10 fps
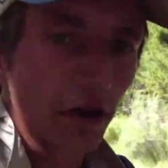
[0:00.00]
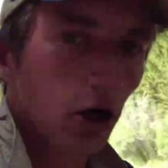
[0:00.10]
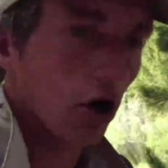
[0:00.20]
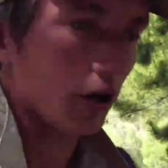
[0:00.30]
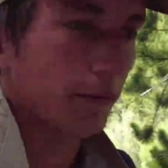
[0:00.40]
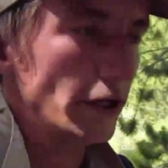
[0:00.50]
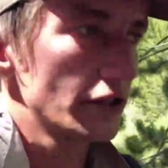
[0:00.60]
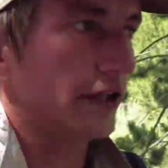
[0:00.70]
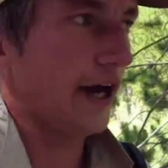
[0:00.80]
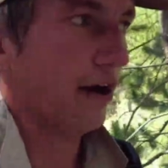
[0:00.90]
o'clock and
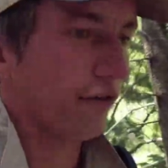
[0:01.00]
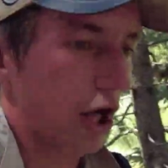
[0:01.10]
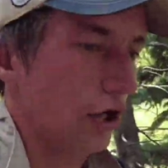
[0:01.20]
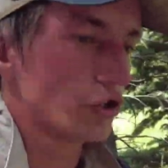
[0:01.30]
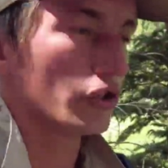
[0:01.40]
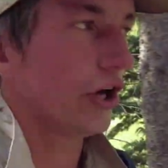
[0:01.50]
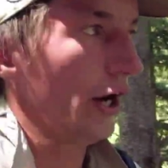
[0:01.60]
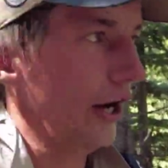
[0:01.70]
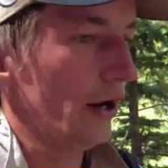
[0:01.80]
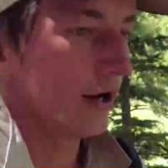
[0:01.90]
basically have lunch
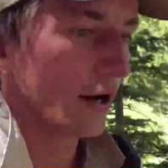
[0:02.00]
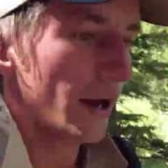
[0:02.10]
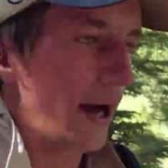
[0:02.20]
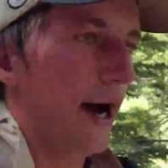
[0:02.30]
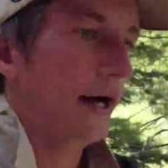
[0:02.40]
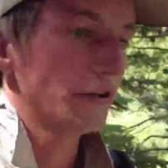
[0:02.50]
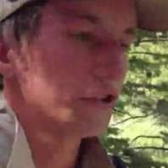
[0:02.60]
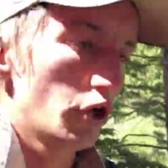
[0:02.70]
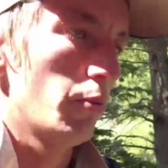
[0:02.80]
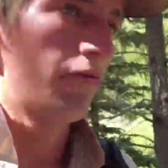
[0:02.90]
there and
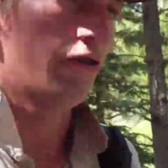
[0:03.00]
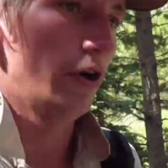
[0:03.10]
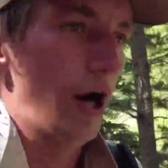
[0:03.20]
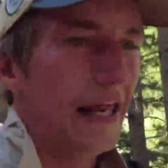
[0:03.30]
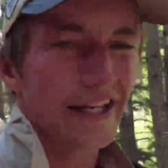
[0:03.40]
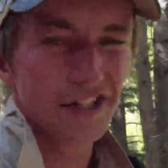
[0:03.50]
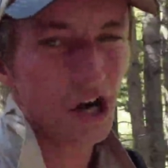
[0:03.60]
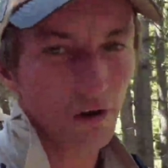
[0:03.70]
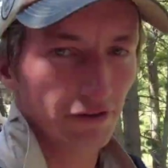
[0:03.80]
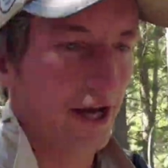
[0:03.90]
stop for at least
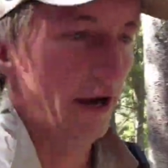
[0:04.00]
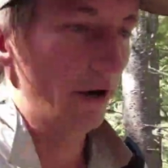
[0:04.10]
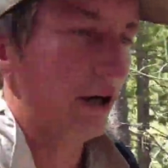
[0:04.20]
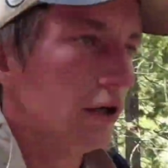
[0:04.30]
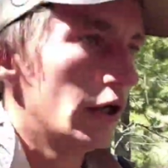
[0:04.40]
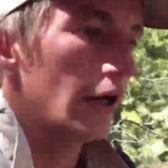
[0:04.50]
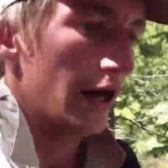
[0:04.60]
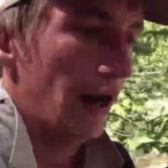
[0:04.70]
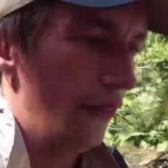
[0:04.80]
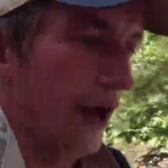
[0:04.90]
half an hour
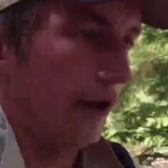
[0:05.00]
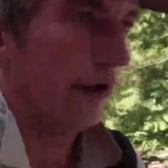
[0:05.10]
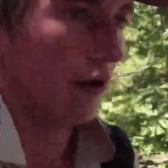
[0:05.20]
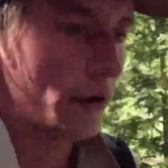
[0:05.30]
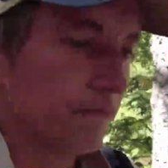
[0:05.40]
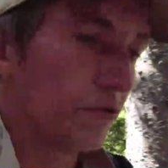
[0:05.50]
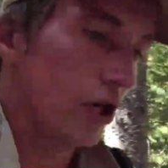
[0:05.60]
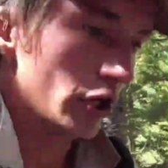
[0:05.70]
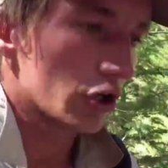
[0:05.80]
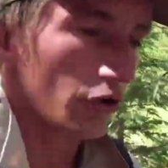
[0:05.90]
and then
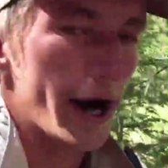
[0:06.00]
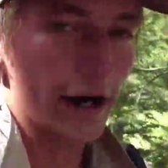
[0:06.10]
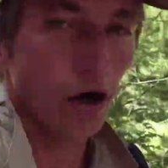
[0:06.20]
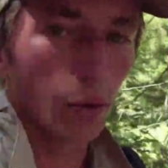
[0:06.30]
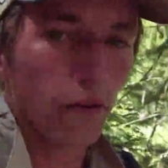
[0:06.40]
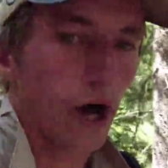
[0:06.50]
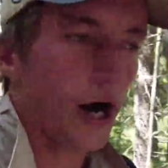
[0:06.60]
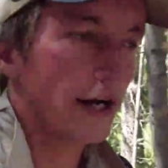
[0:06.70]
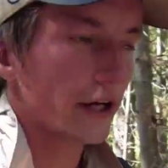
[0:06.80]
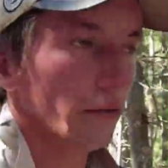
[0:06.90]
crack on with the
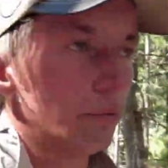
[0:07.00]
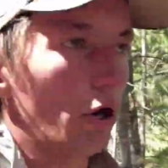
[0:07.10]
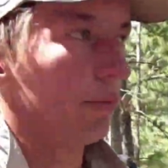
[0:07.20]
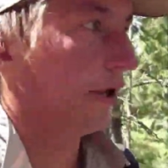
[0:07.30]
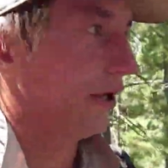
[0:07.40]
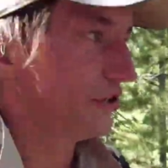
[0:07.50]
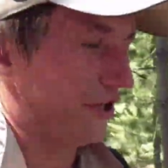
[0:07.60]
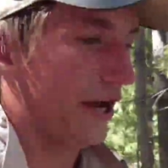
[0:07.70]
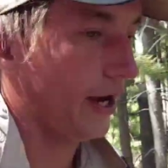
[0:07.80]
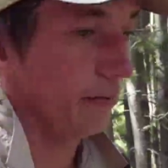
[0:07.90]
hike. And probably
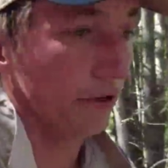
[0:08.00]
today I'm